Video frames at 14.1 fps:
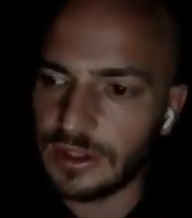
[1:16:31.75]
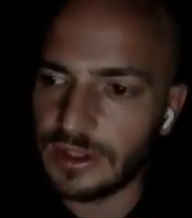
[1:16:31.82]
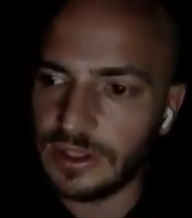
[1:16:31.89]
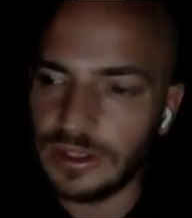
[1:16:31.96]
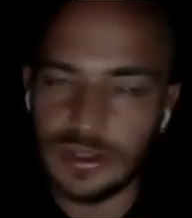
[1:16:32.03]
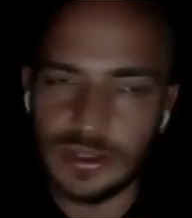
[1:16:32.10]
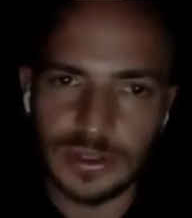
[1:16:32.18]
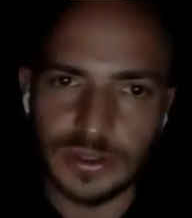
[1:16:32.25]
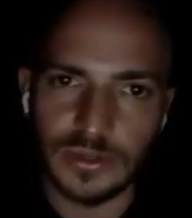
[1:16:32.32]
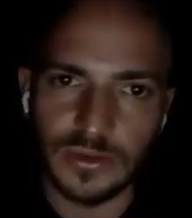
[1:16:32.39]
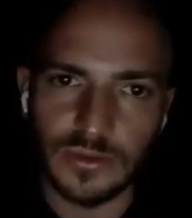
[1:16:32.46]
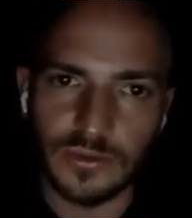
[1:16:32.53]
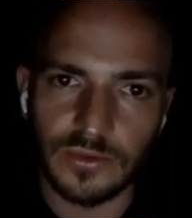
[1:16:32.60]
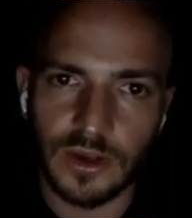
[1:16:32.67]
key
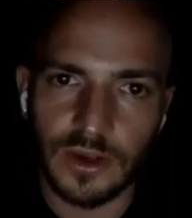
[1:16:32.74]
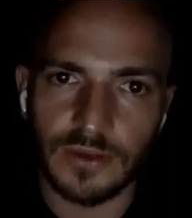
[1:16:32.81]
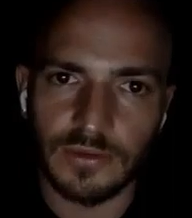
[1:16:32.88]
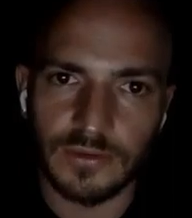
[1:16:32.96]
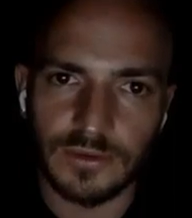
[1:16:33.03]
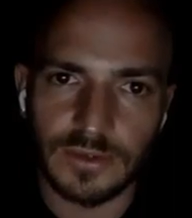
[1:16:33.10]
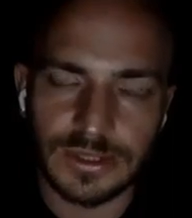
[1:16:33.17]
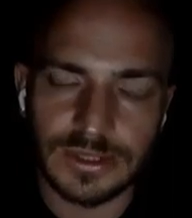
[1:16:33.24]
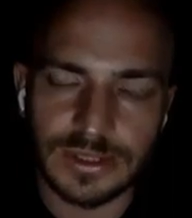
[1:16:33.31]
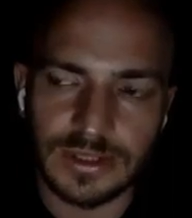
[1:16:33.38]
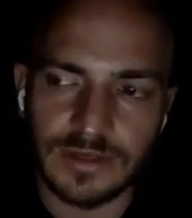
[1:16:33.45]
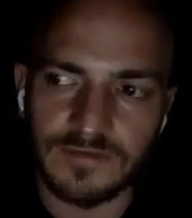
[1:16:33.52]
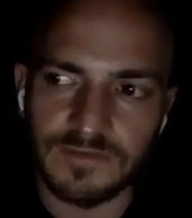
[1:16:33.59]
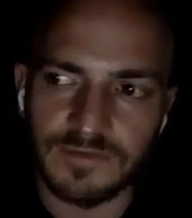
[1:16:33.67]
to walking through this
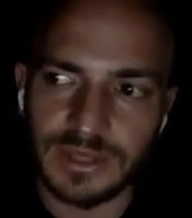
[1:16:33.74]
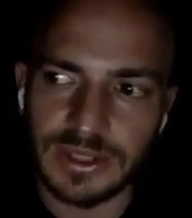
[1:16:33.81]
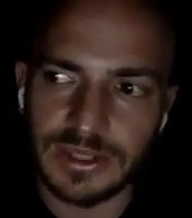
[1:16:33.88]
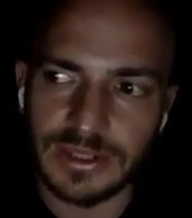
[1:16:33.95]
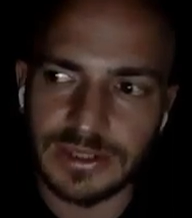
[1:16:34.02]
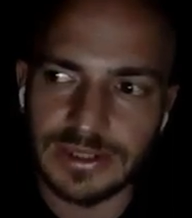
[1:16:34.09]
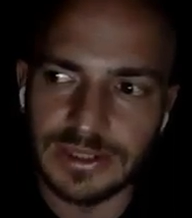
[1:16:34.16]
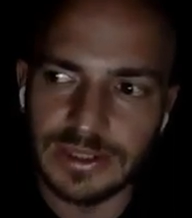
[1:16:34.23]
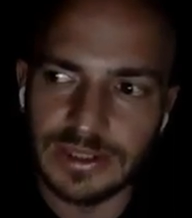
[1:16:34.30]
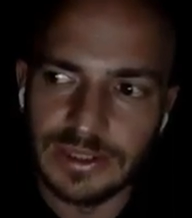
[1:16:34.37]
stuff, because,